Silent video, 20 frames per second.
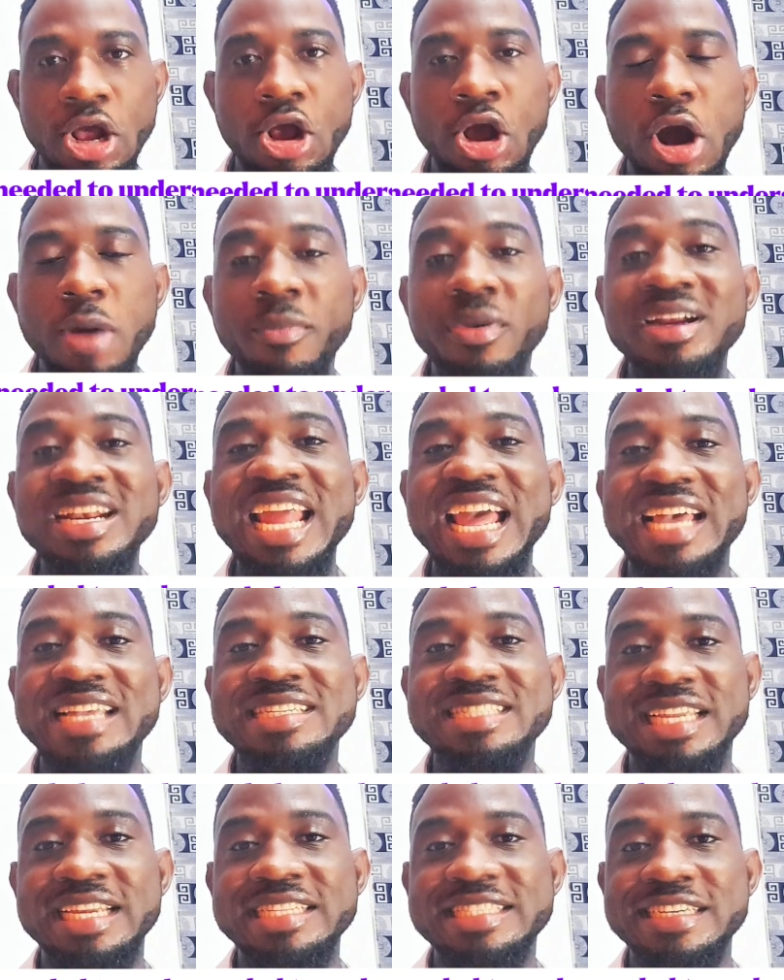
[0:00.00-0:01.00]
common
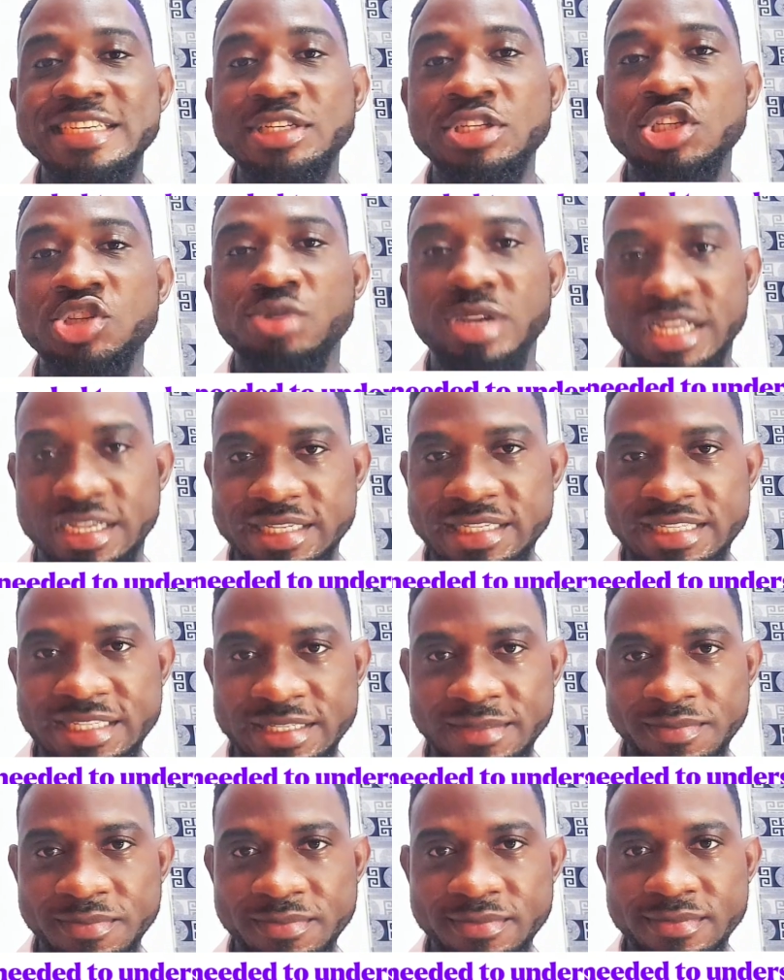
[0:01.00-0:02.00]
SAT
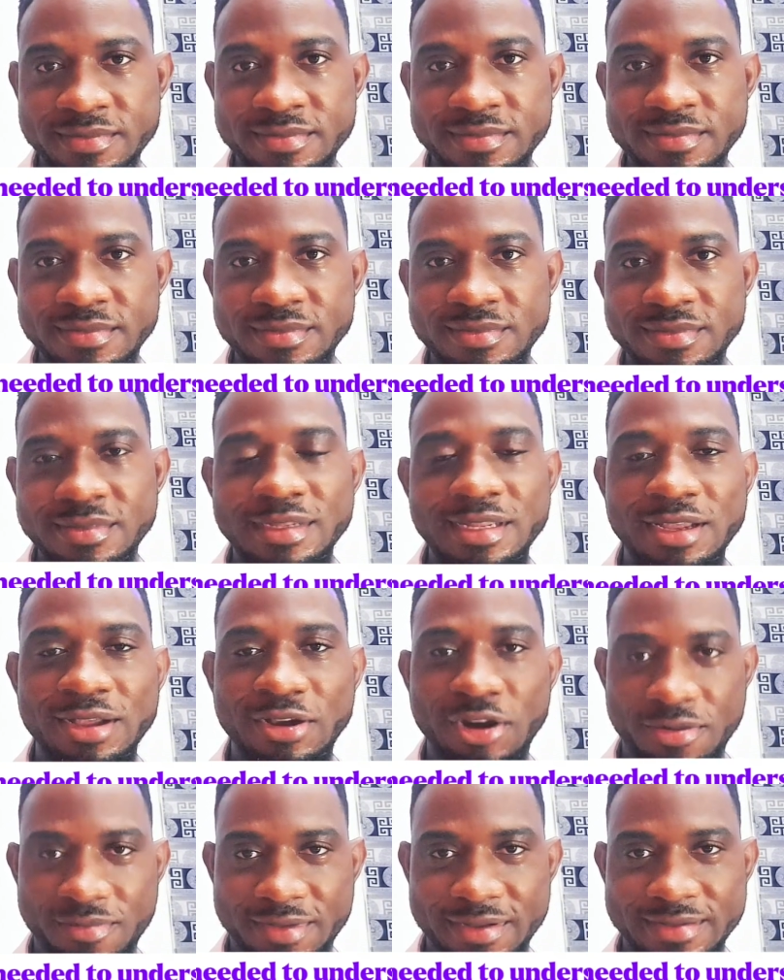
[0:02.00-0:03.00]
tricks,
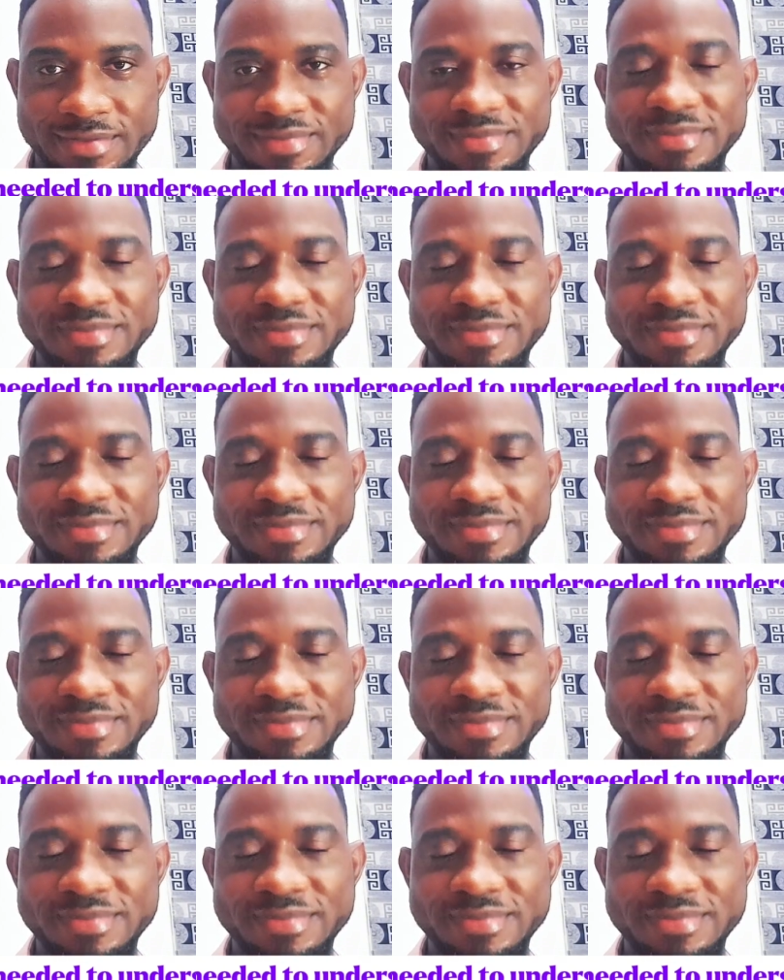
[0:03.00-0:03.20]
comma.